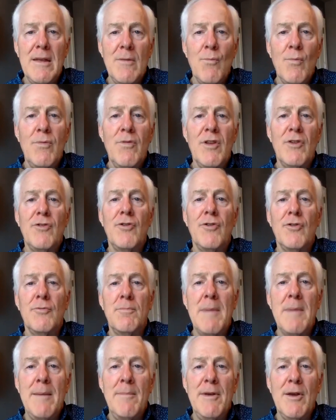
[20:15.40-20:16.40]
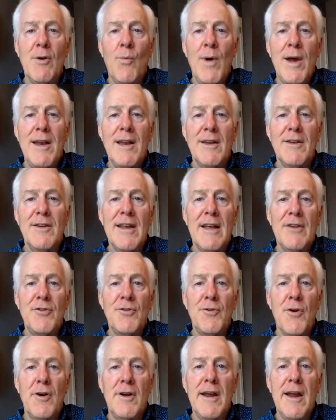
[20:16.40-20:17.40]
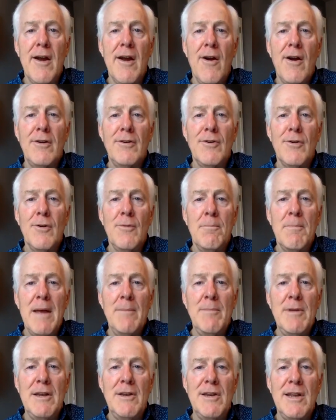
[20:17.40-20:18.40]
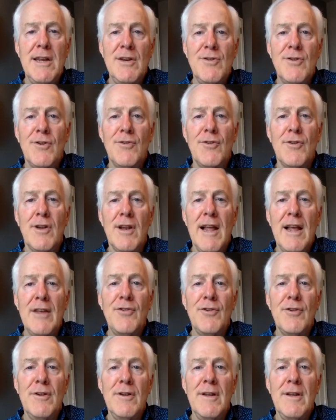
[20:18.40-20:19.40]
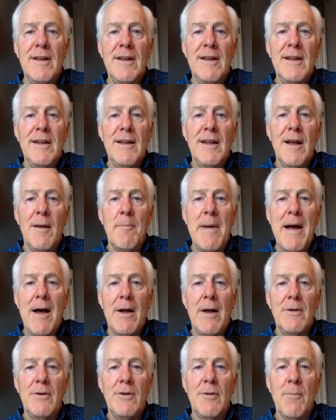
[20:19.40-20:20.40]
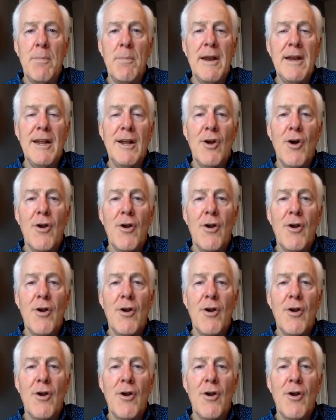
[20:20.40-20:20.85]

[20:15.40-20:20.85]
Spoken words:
This is maybe a way to test our character, maybe teach us a lesson about depending on